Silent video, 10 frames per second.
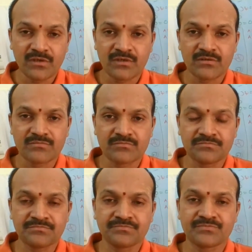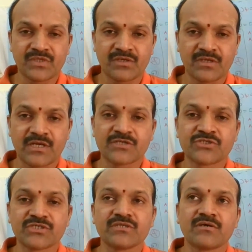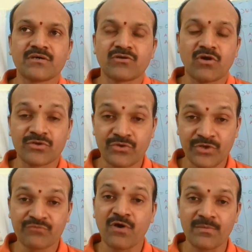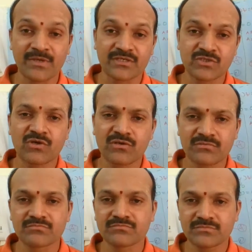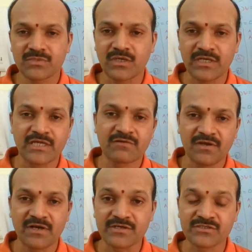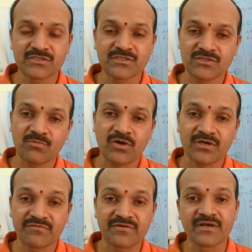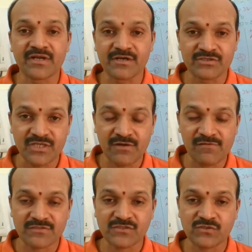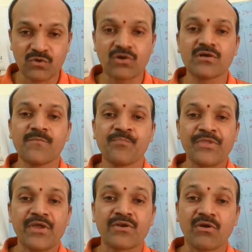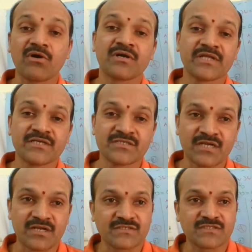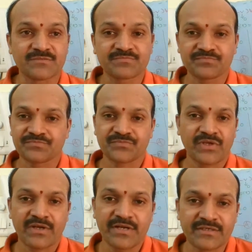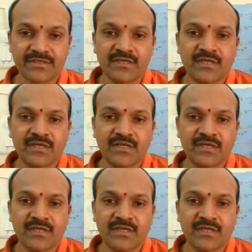energy, non-uniform energy or unequal energies among different energy levels is called non-degeneracy. Right?